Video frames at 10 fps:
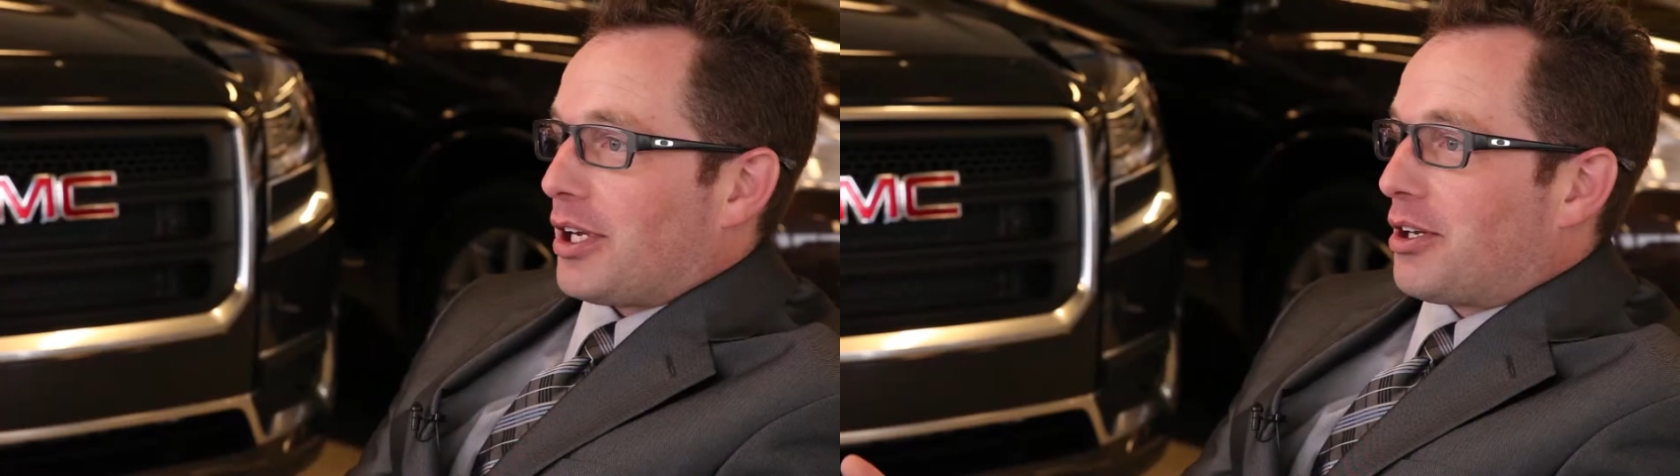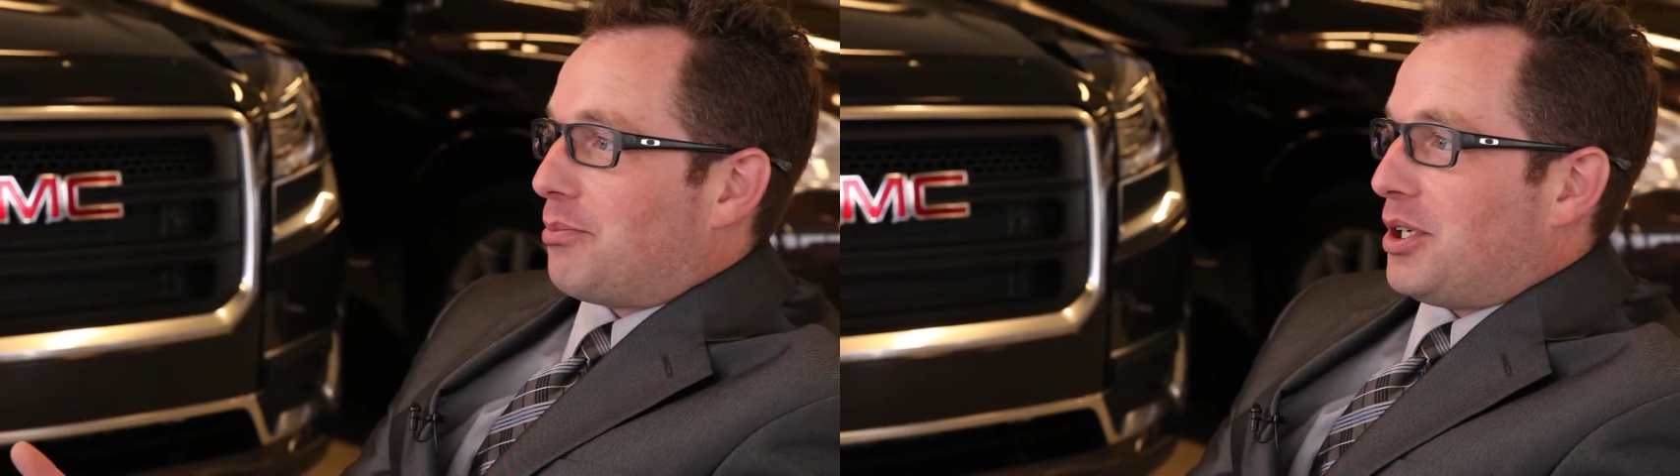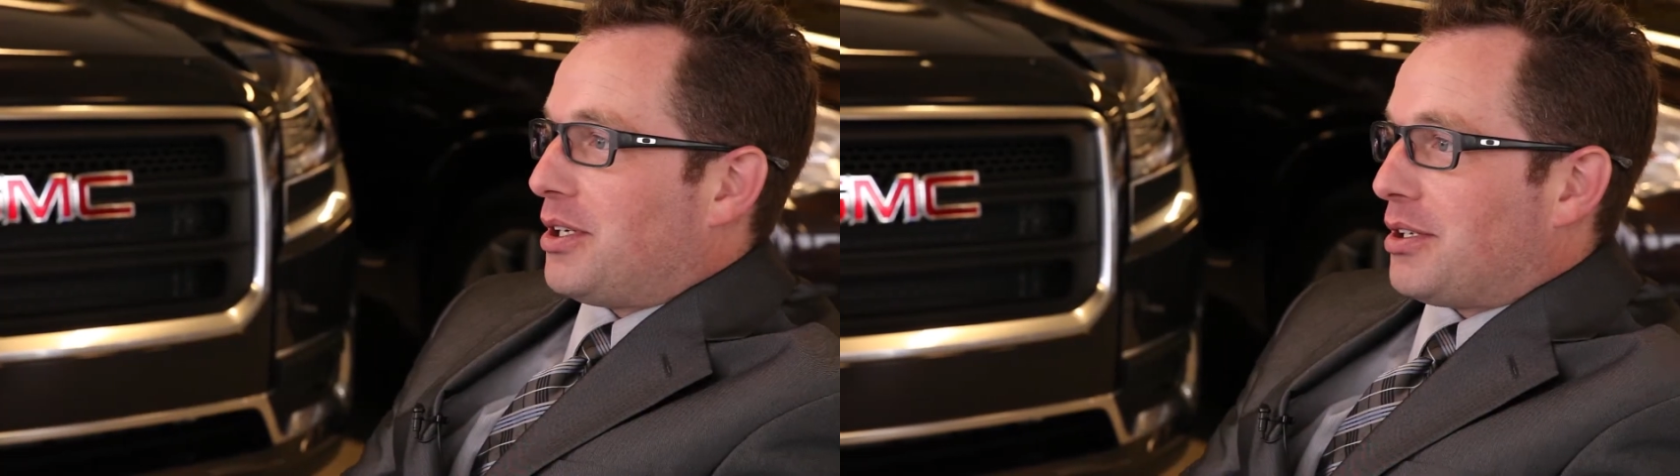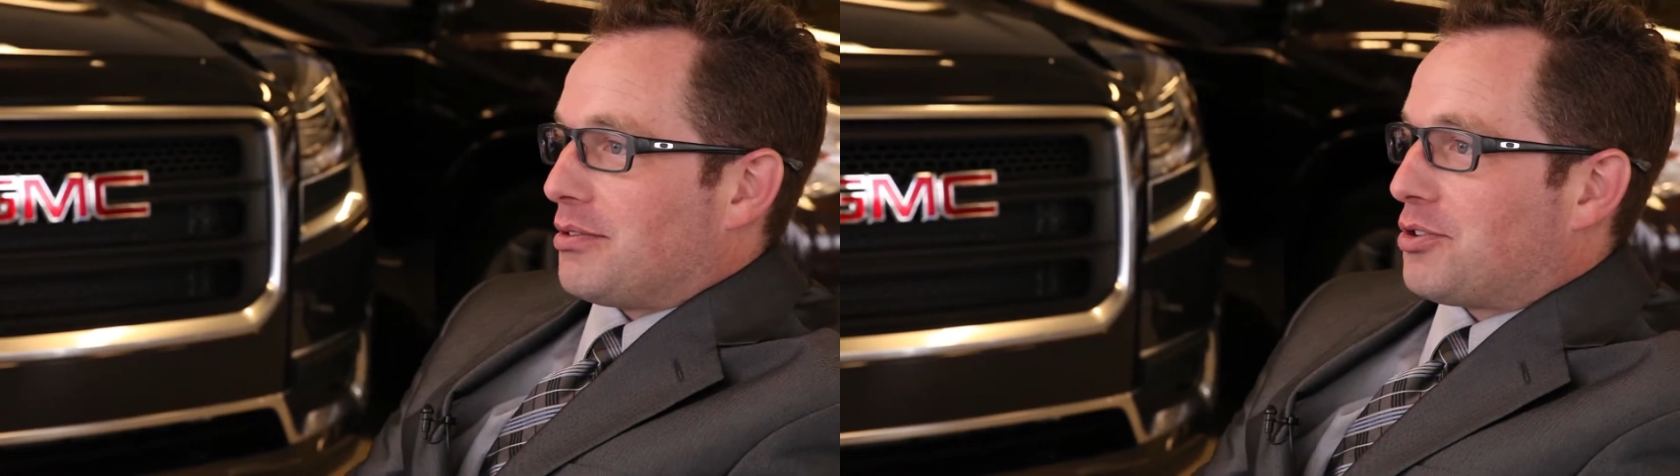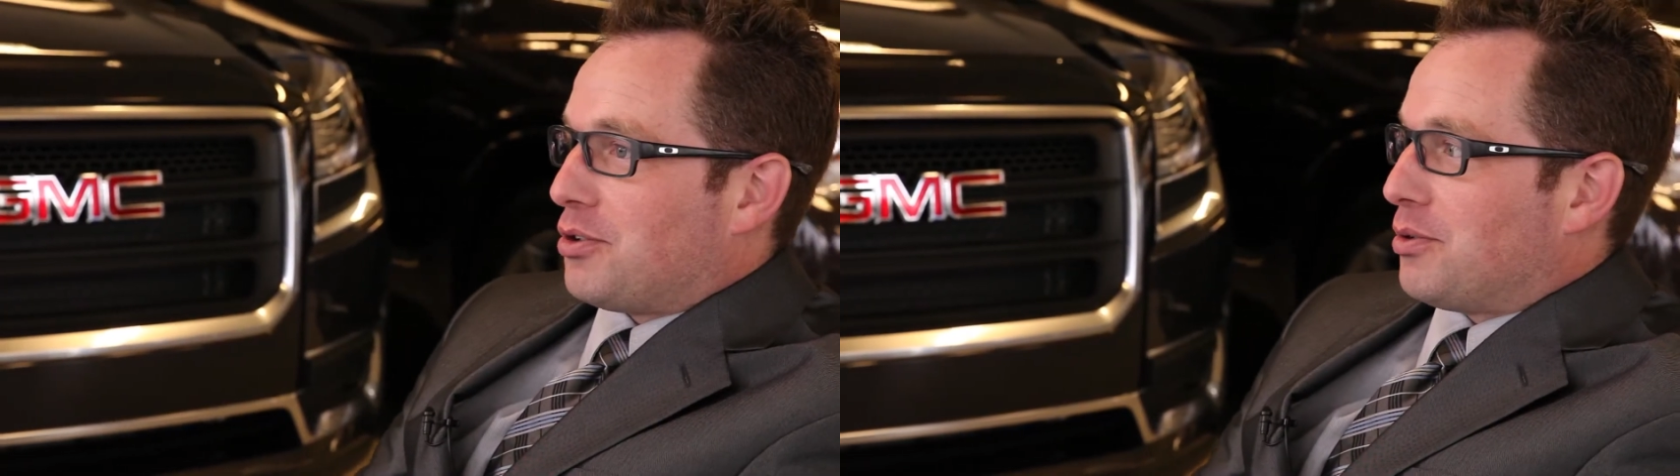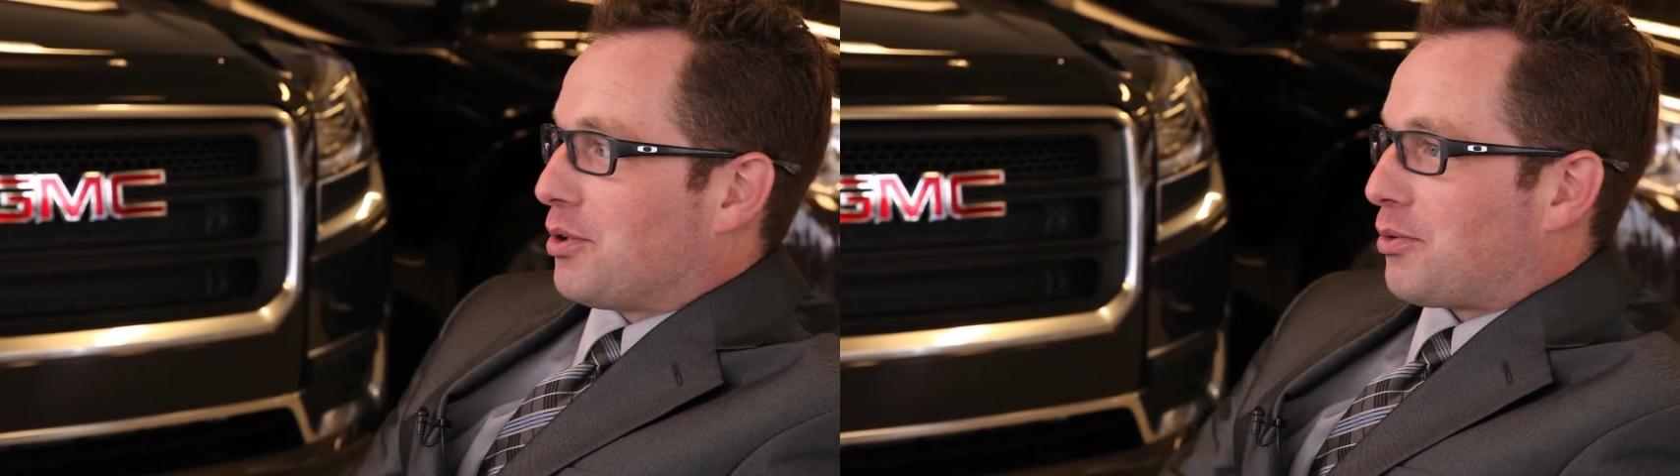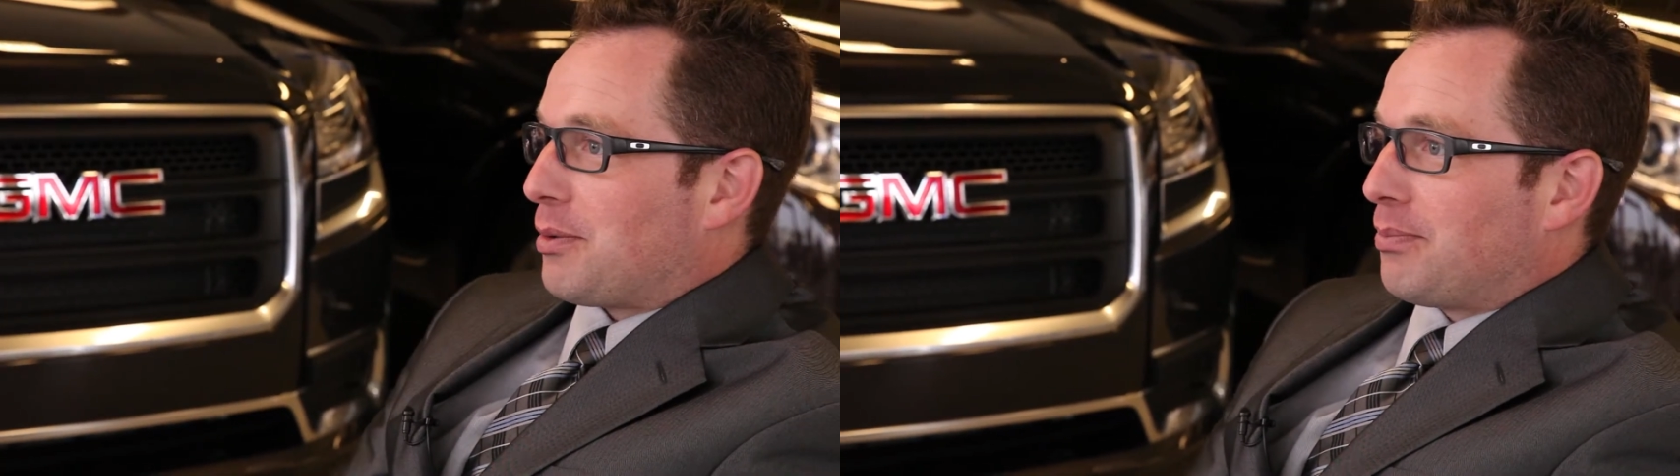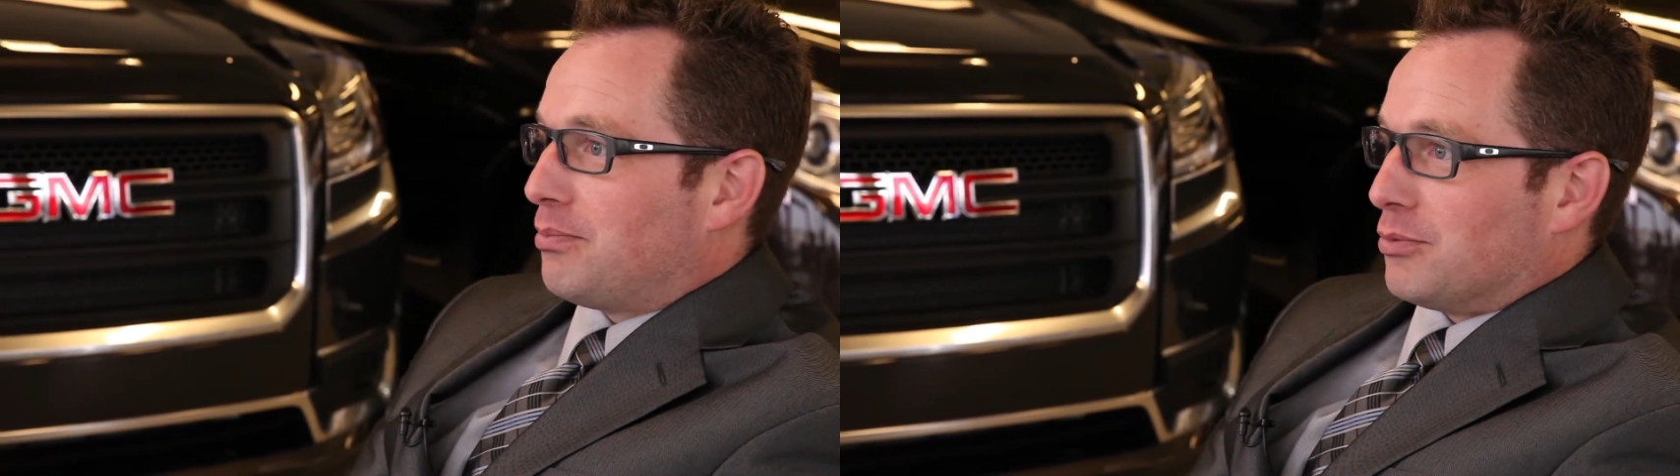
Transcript: I could be in two or three,